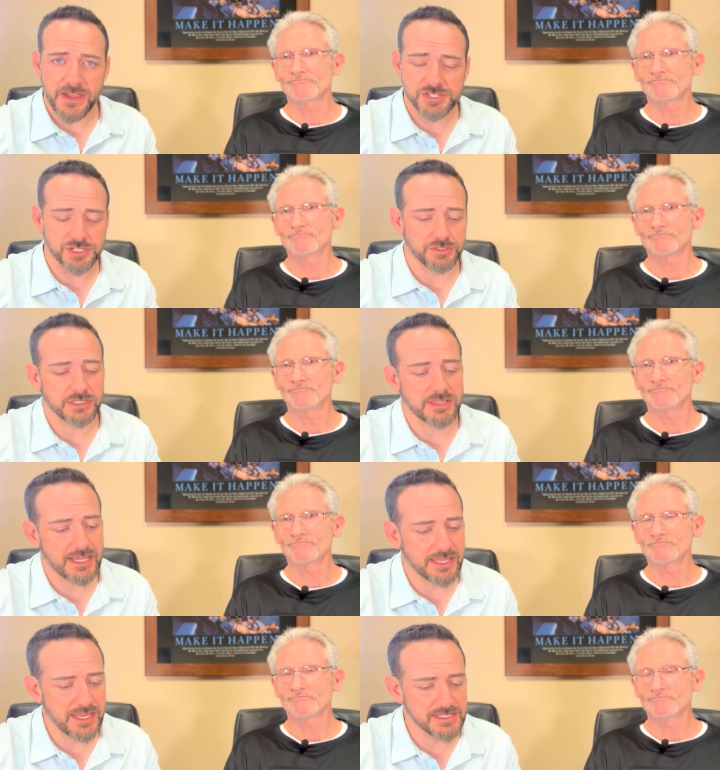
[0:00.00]
Speaker 1: professional in
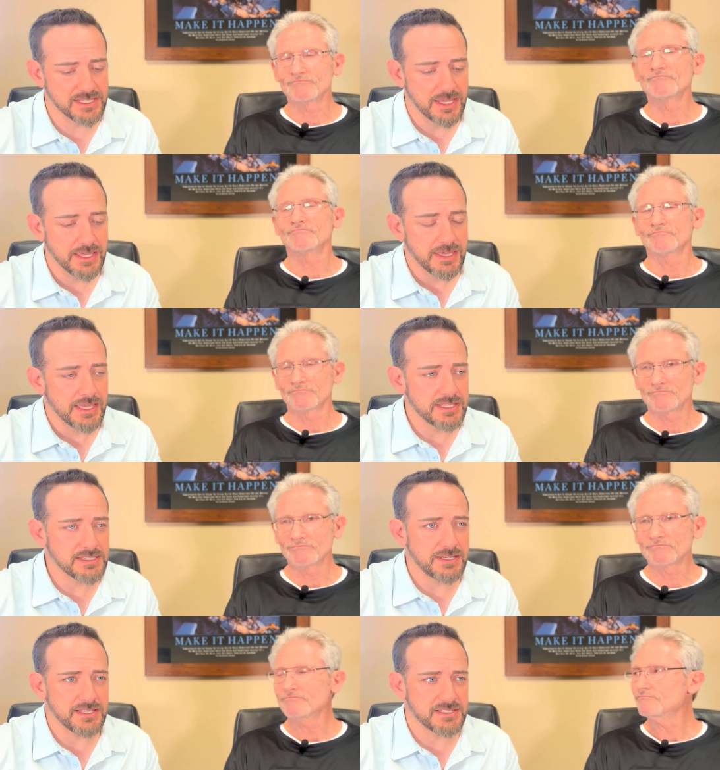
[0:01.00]
that case isn't